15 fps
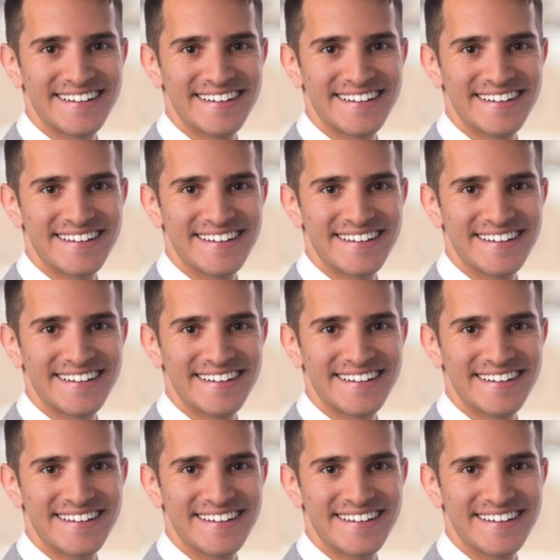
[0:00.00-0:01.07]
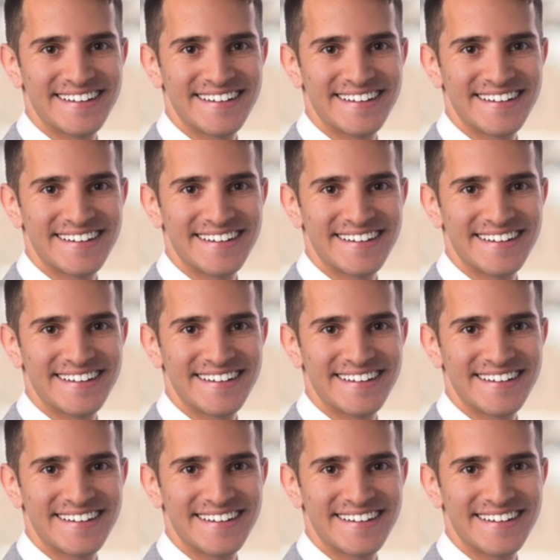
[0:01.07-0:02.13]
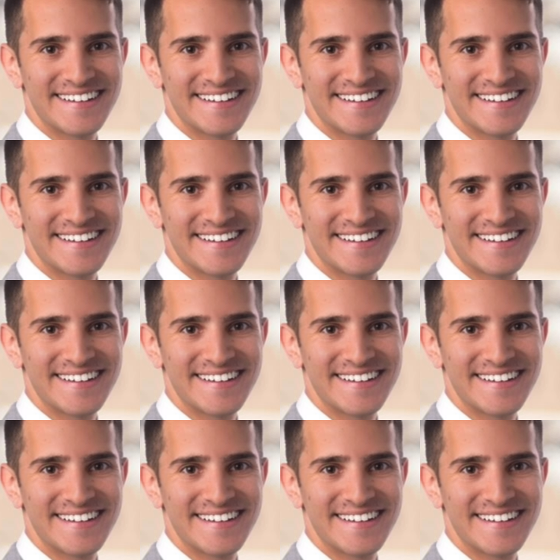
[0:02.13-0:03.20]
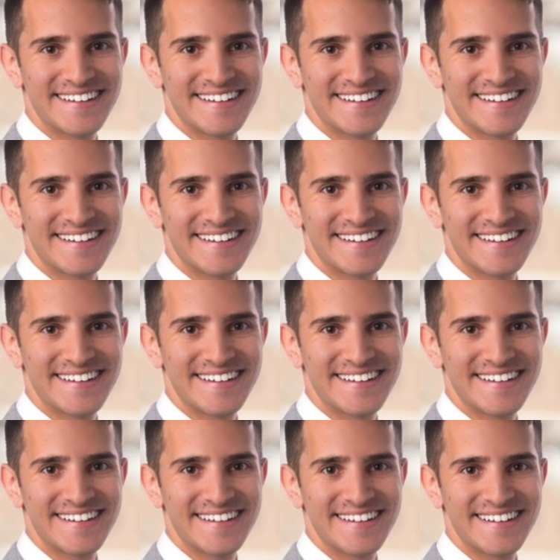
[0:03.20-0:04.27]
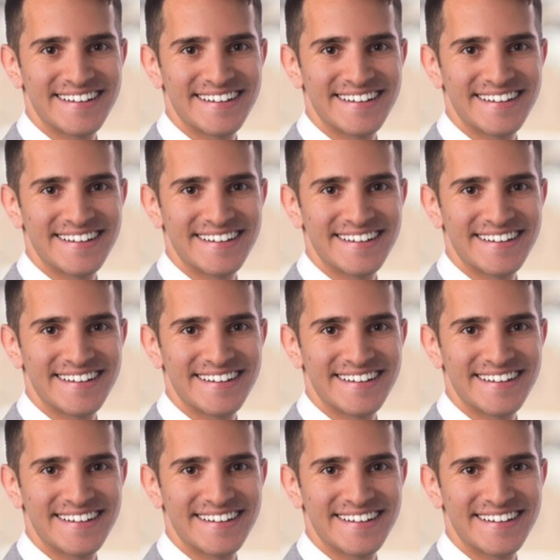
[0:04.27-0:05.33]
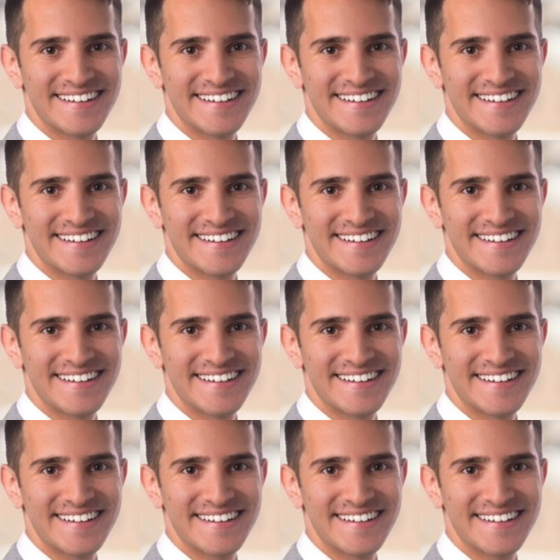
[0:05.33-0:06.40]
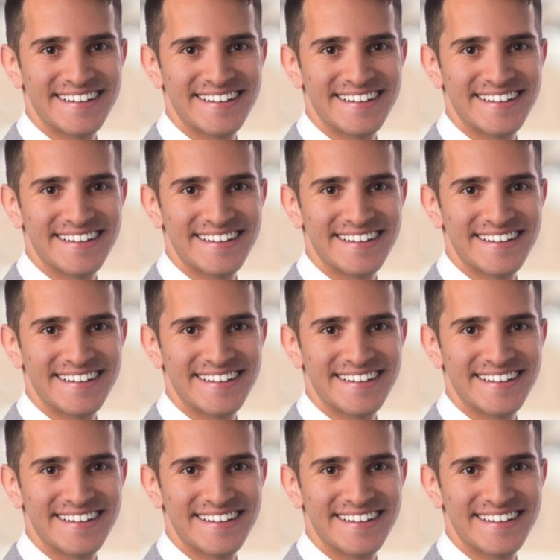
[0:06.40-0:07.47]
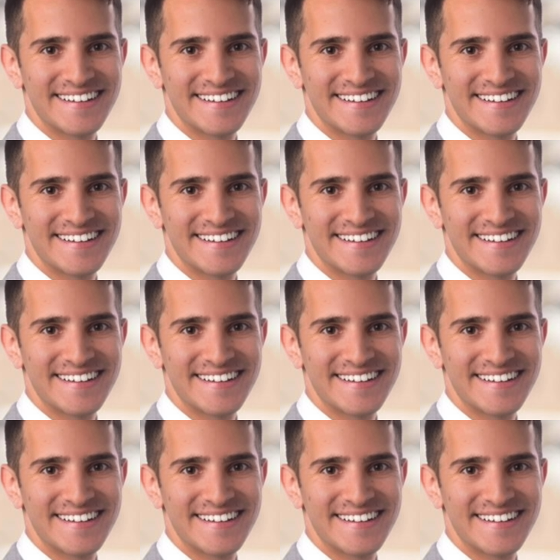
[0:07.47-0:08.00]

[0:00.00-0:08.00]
[no speech]